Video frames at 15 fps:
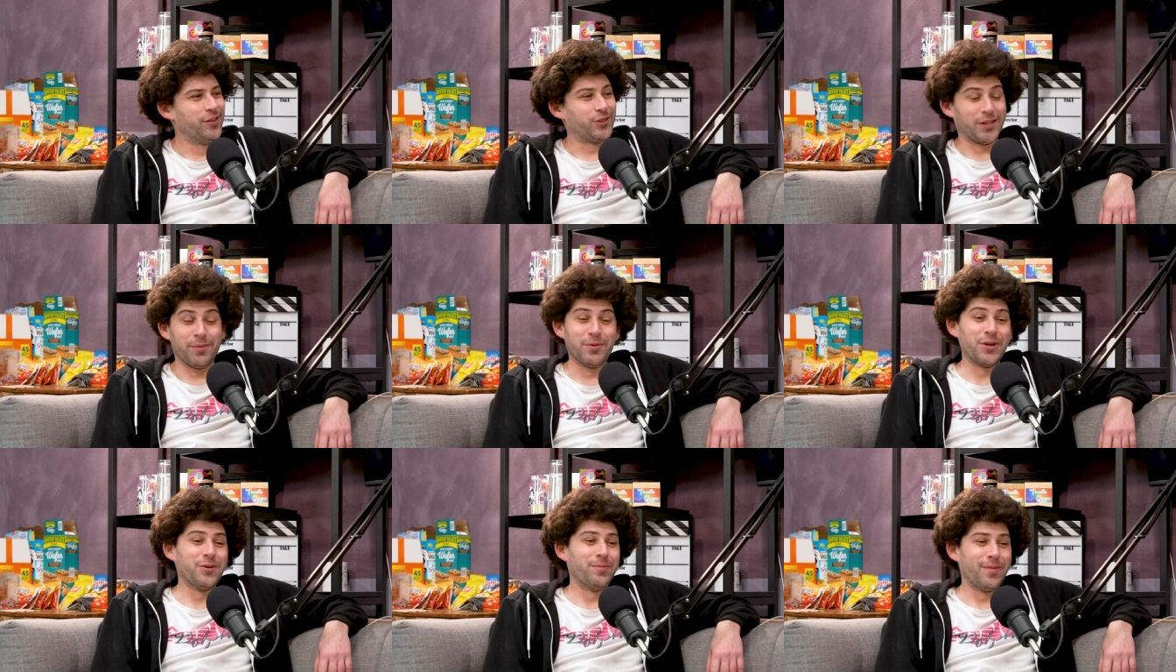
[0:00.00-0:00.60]

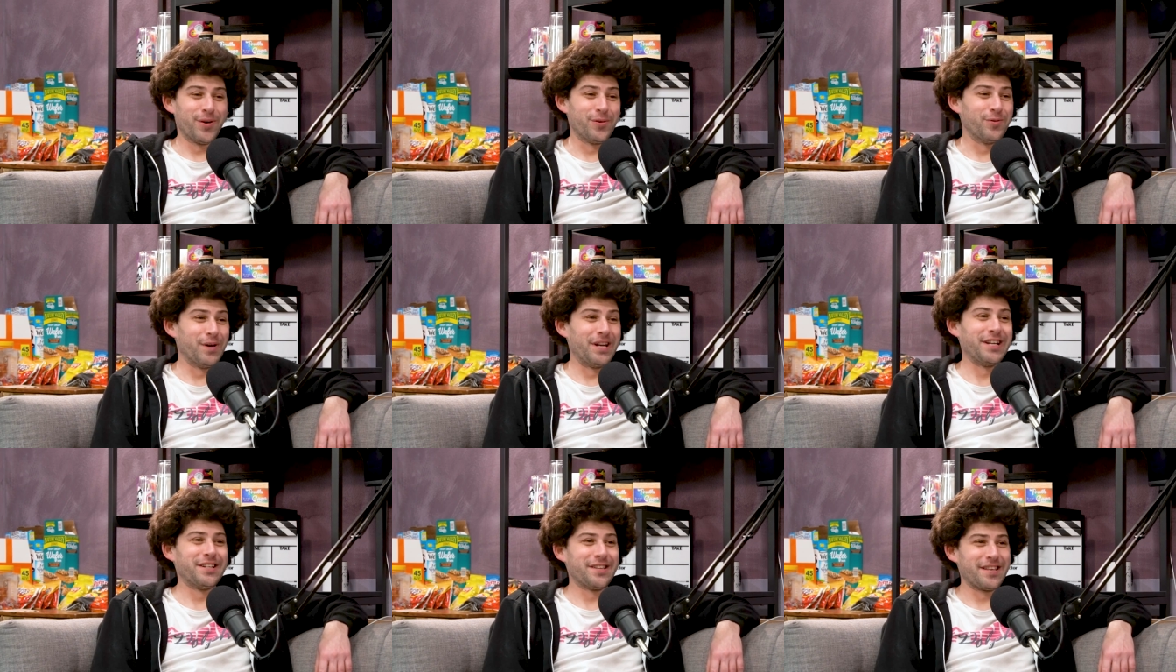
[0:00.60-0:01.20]
Someone who, who
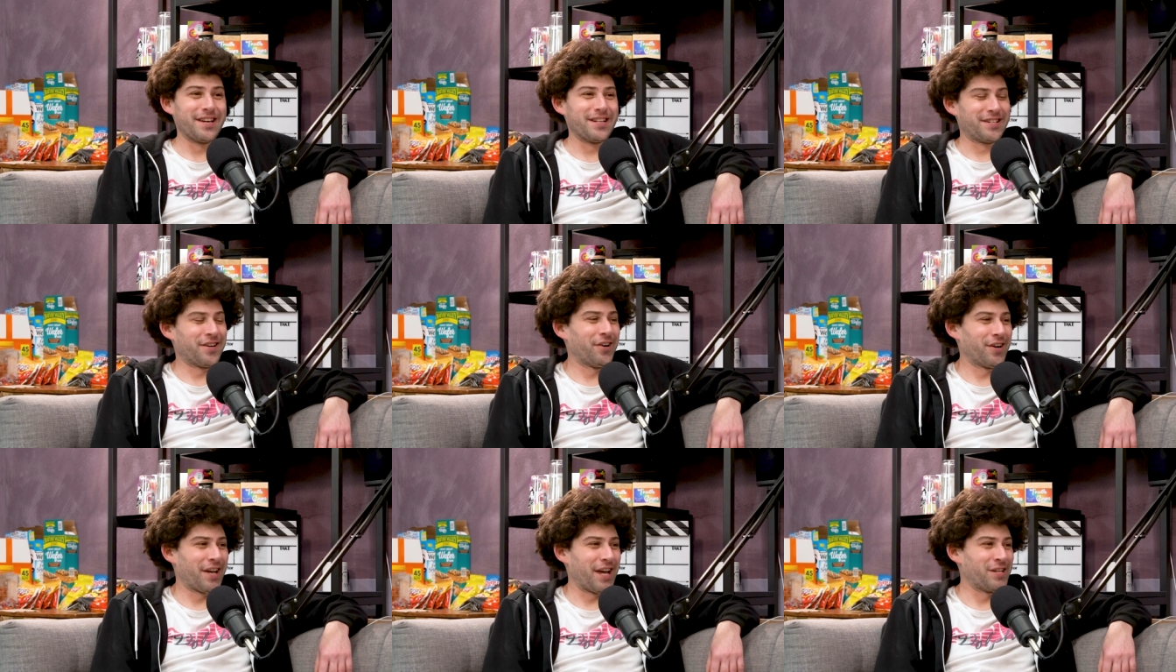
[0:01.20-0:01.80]
went into the
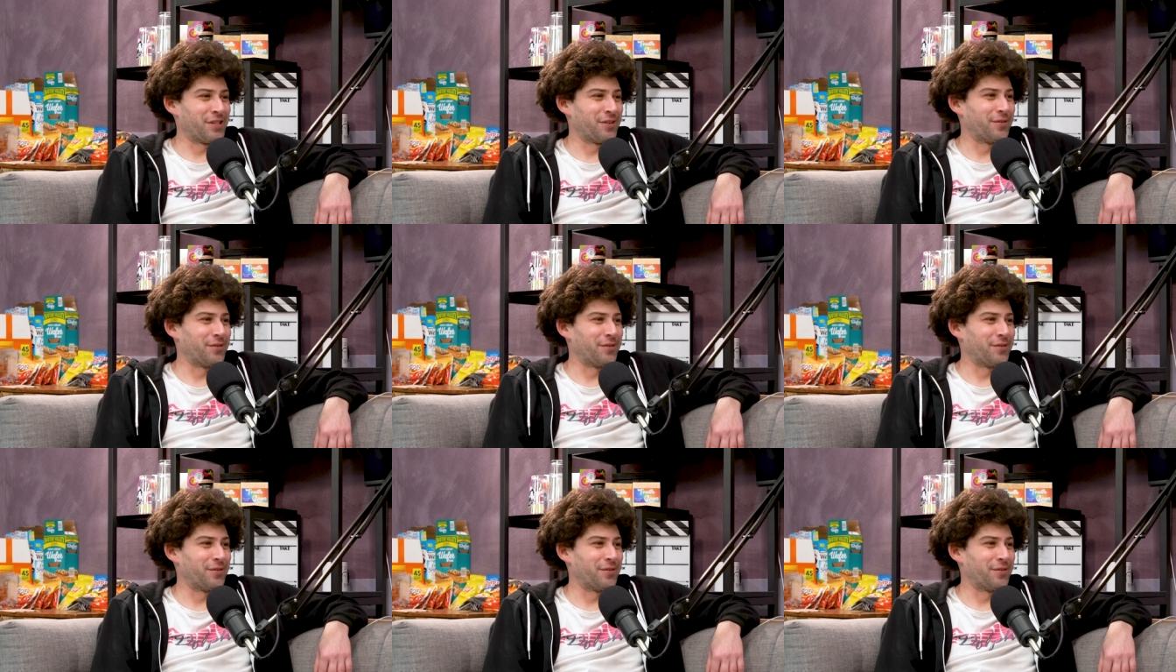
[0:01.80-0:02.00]
interrogation